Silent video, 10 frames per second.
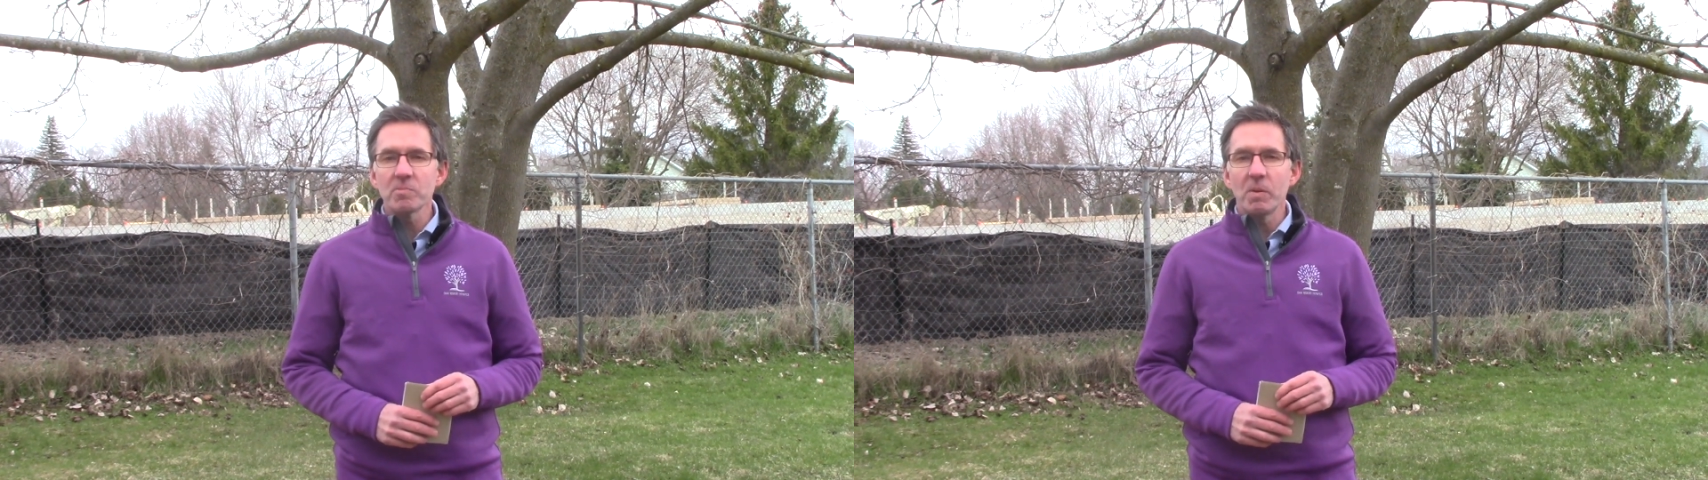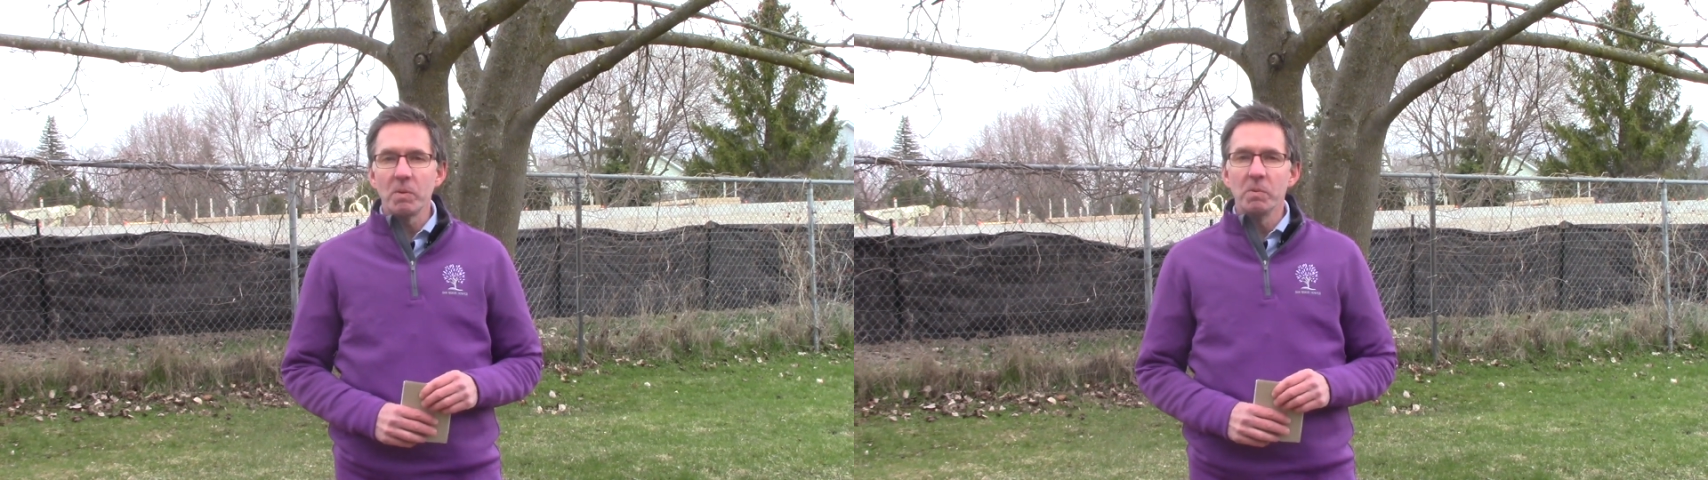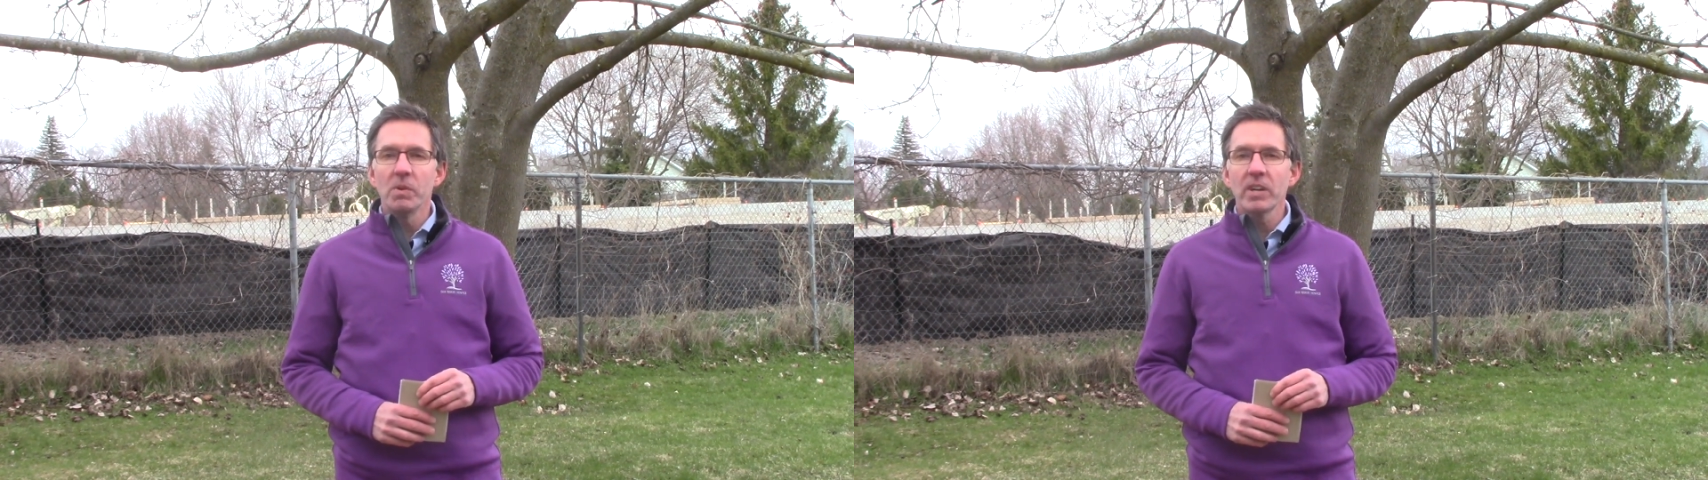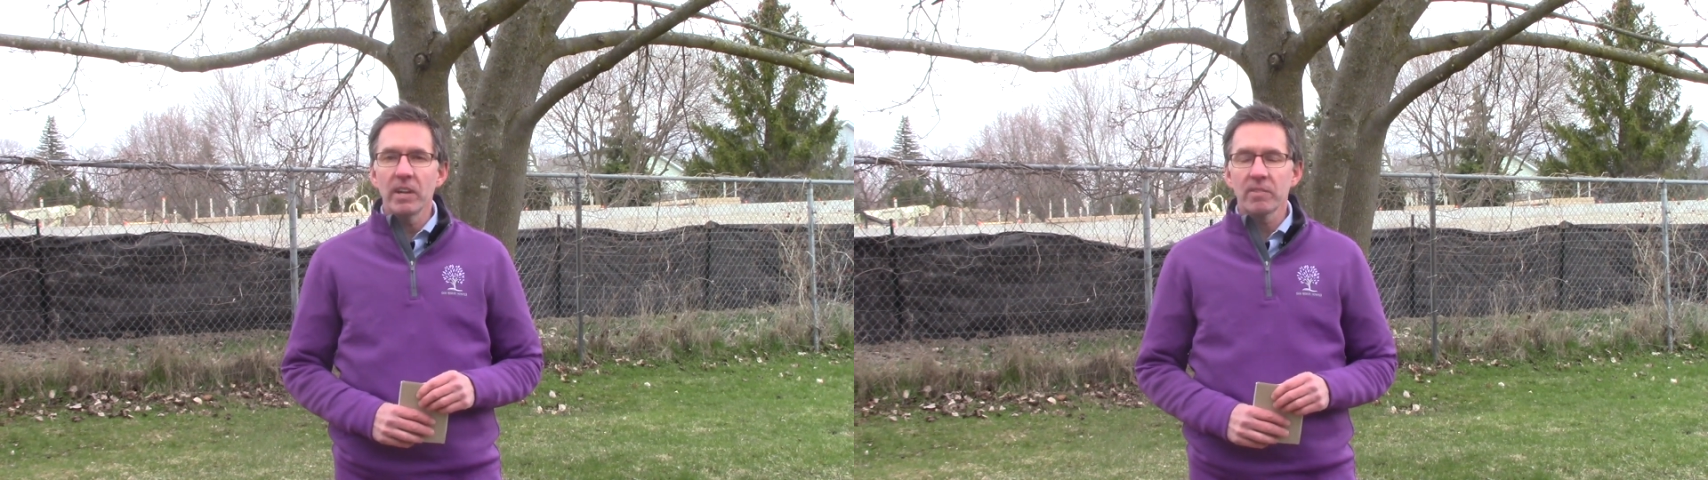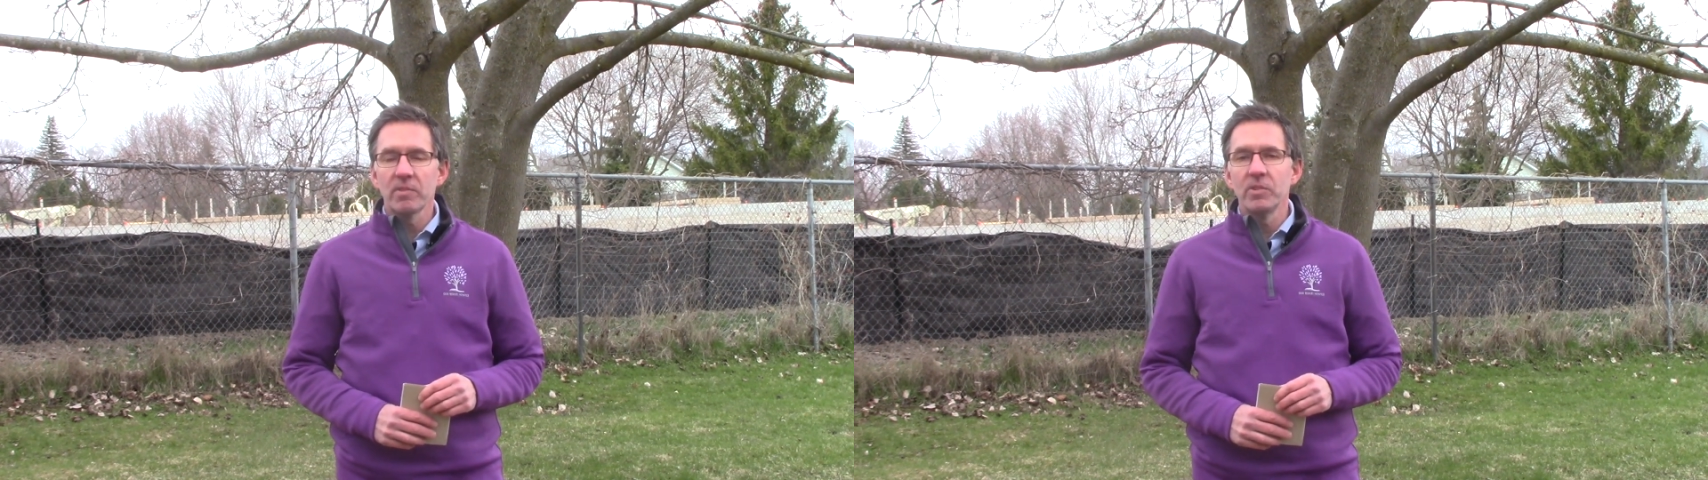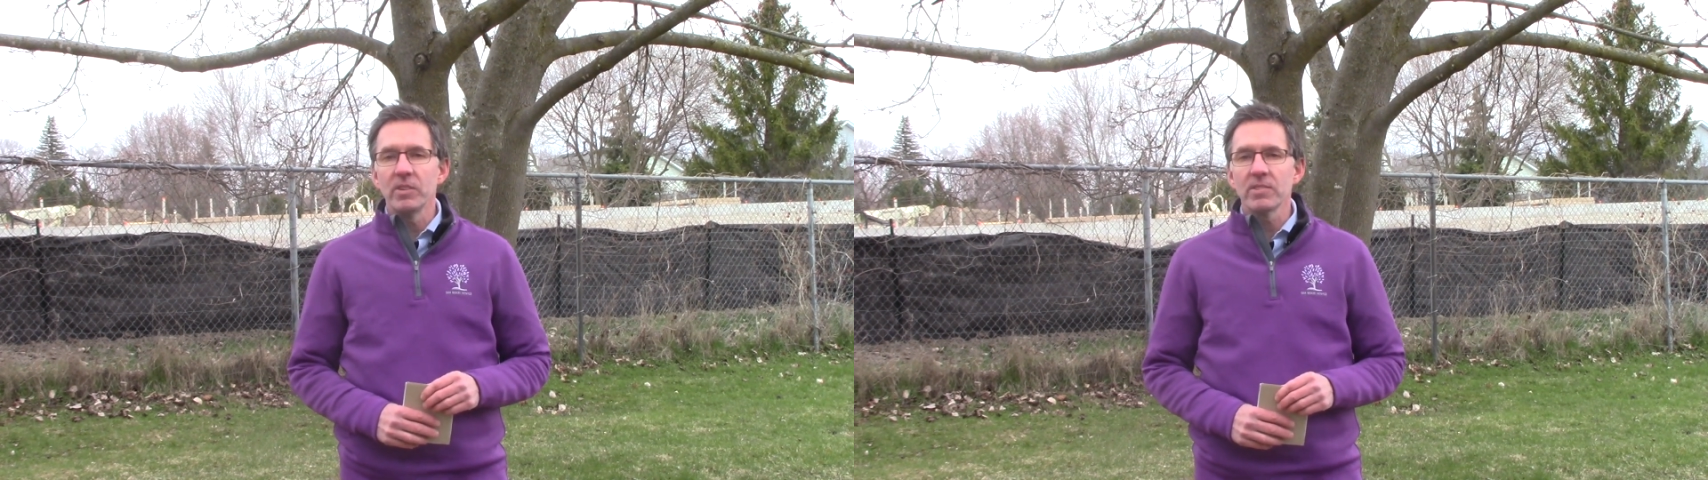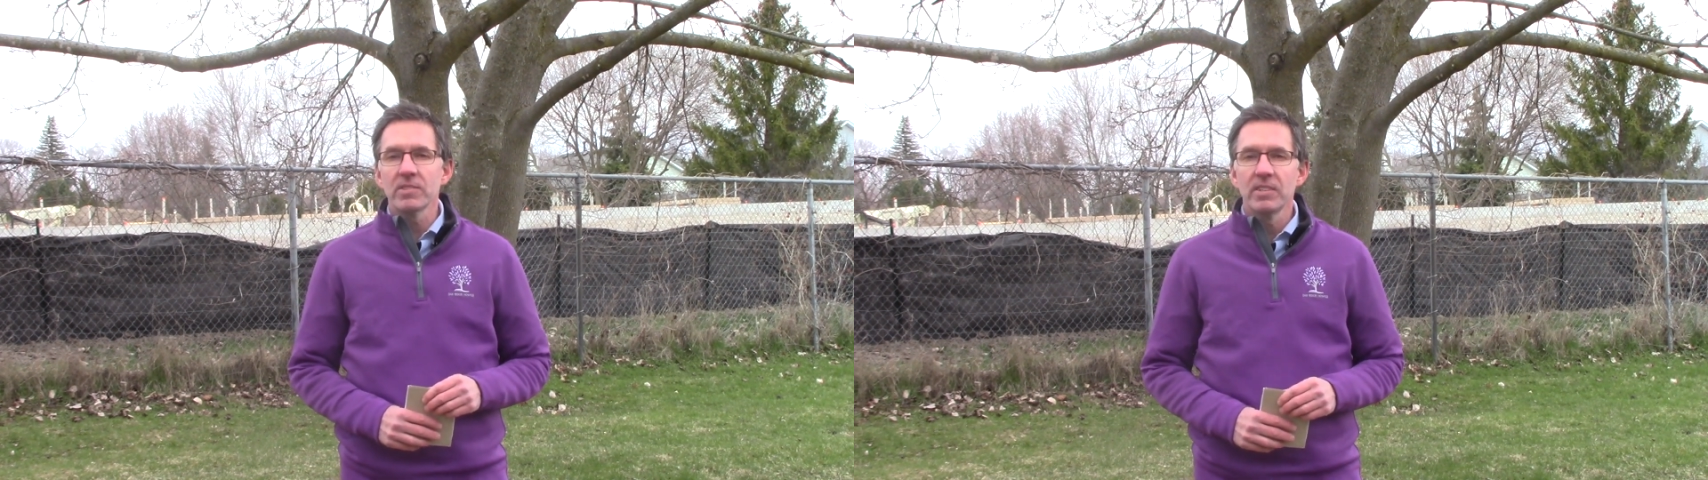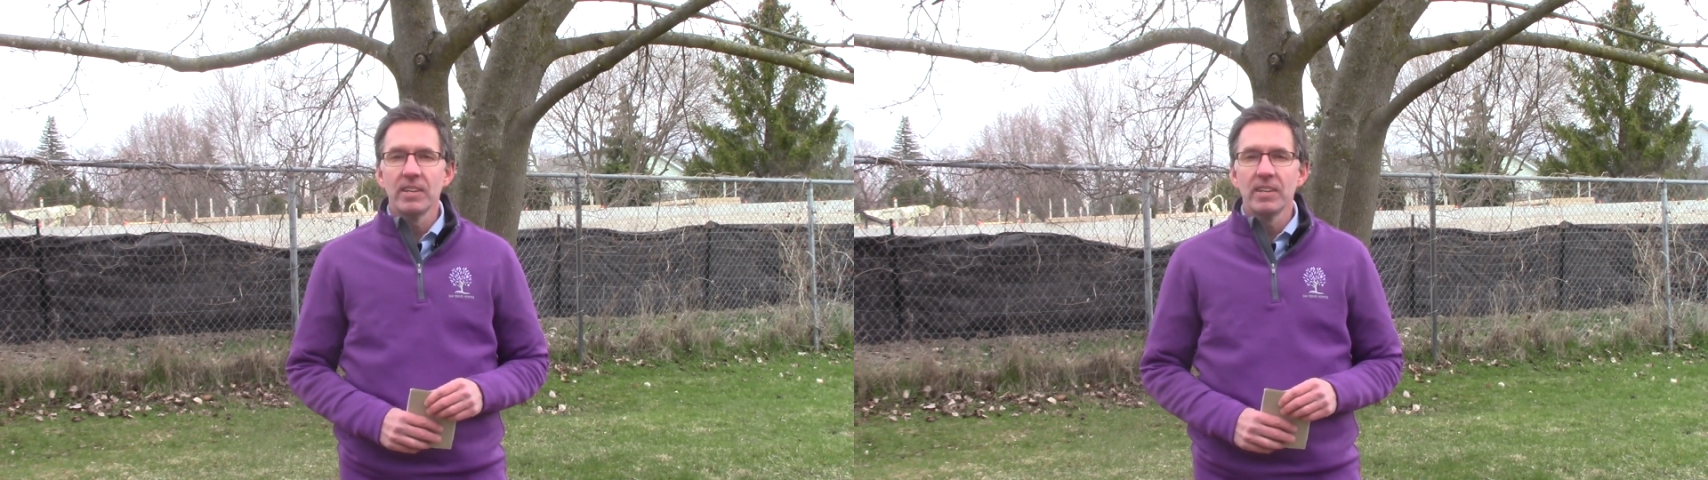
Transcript: but we will get through this.